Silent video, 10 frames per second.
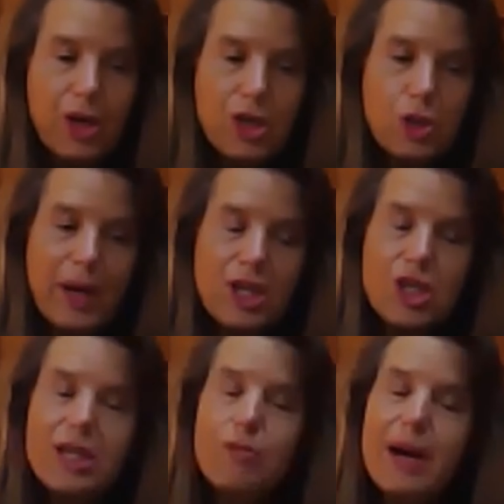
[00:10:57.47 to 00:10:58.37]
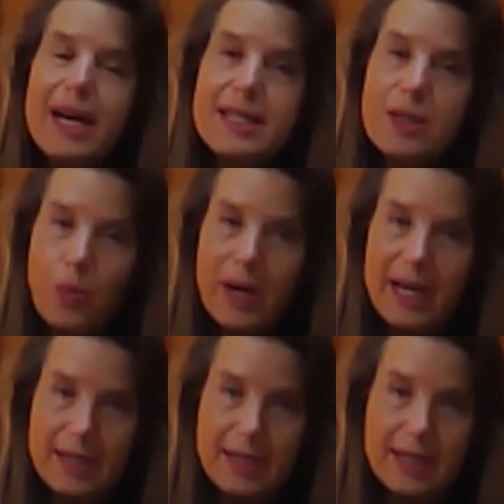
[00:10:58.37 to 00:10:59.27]
to actually raise
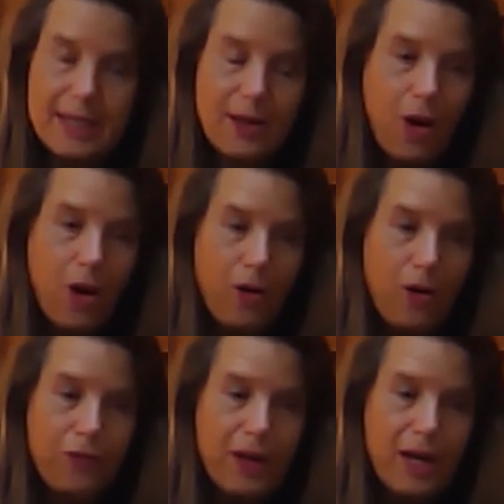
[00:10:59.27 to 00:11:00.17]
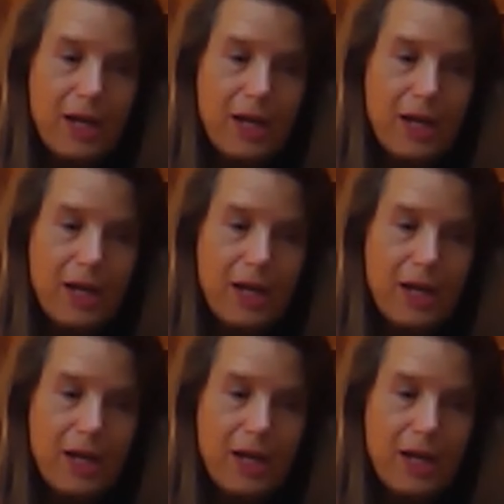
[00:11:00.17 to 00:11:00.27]
awareness of